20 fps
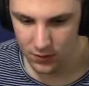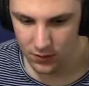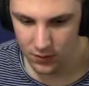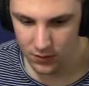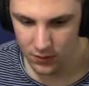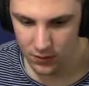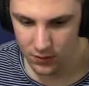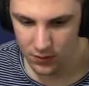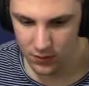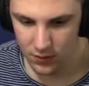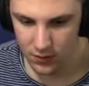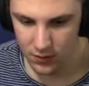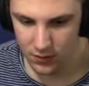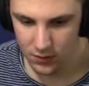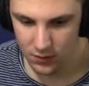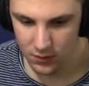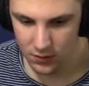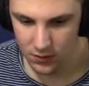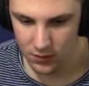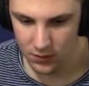Oh,
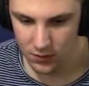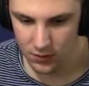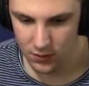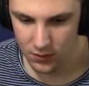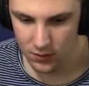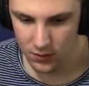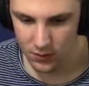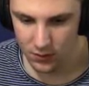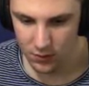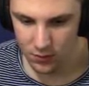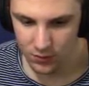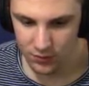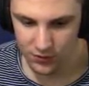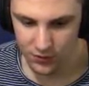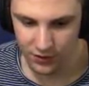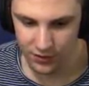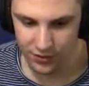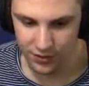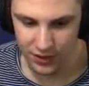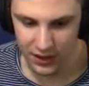okay.
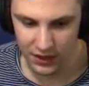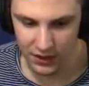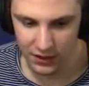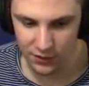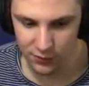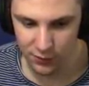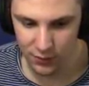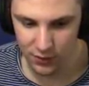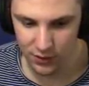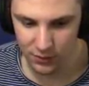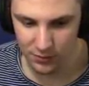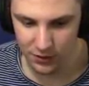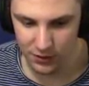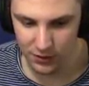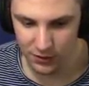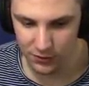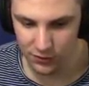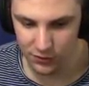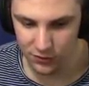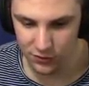Which I think is what I'm
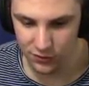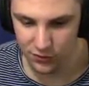gonna do.